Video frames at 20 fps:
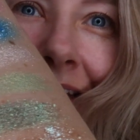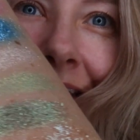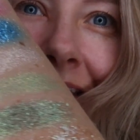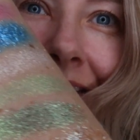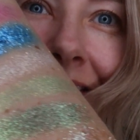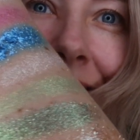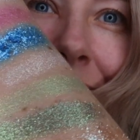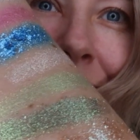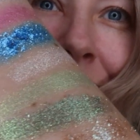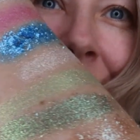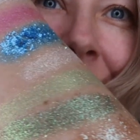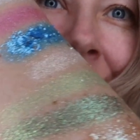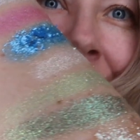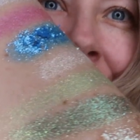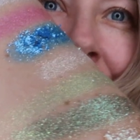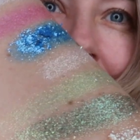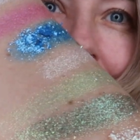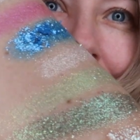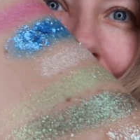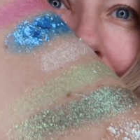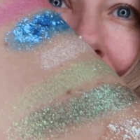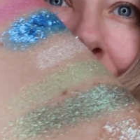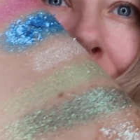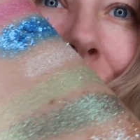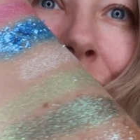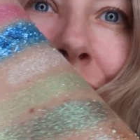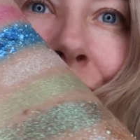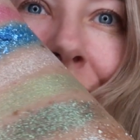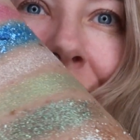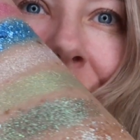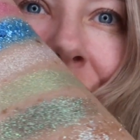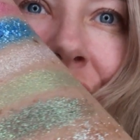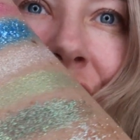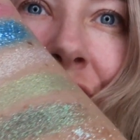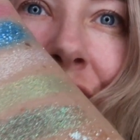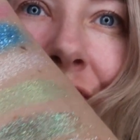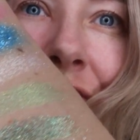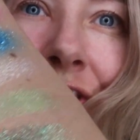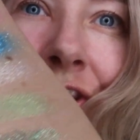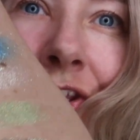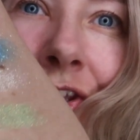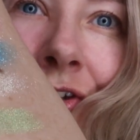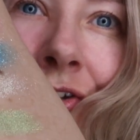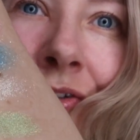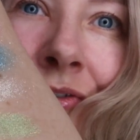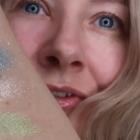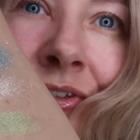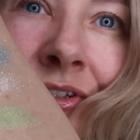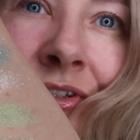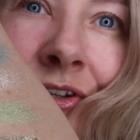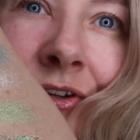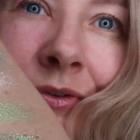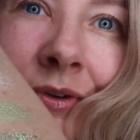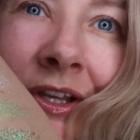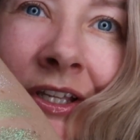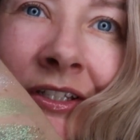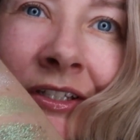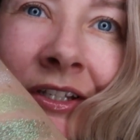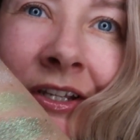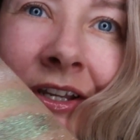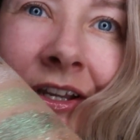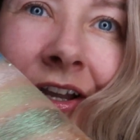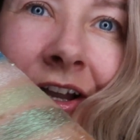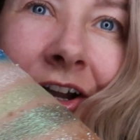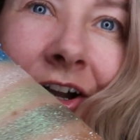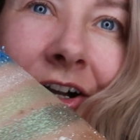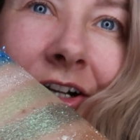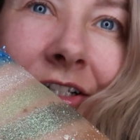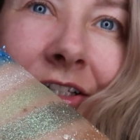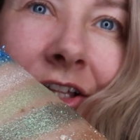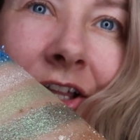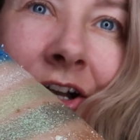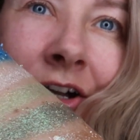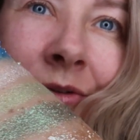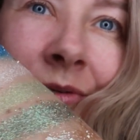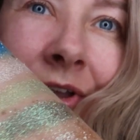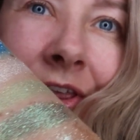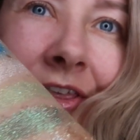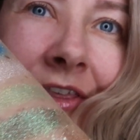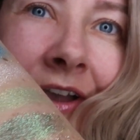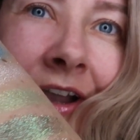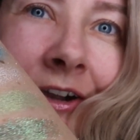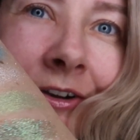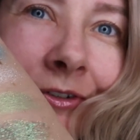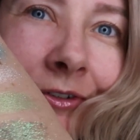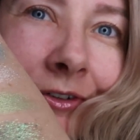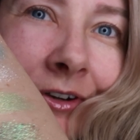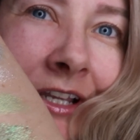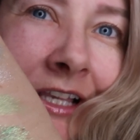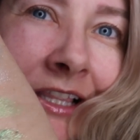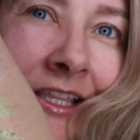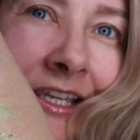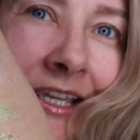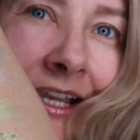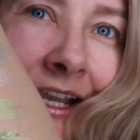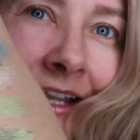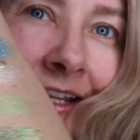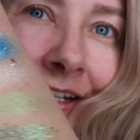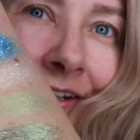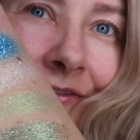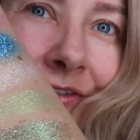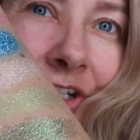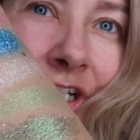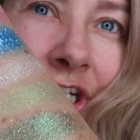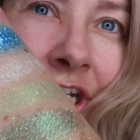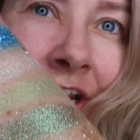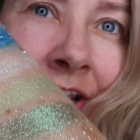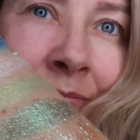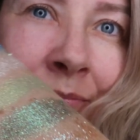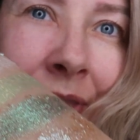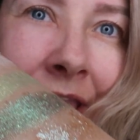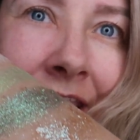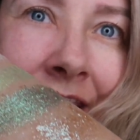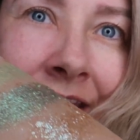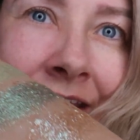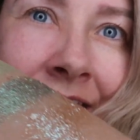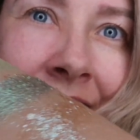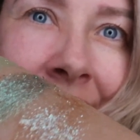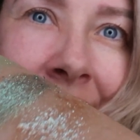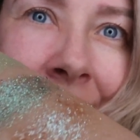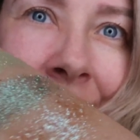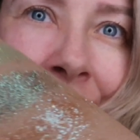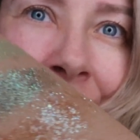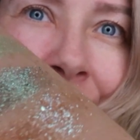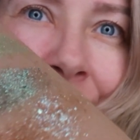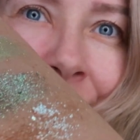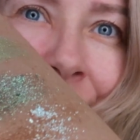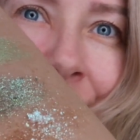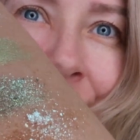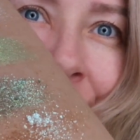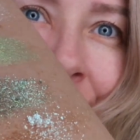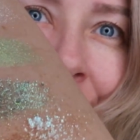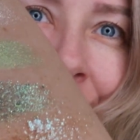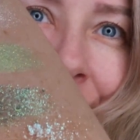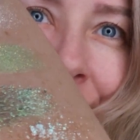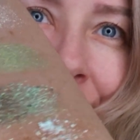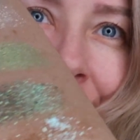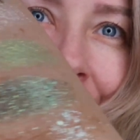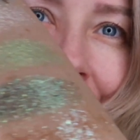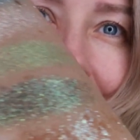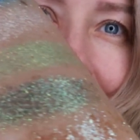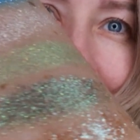Has a bit of a bluish hue to it, along with that really kind of champagne-y undertone.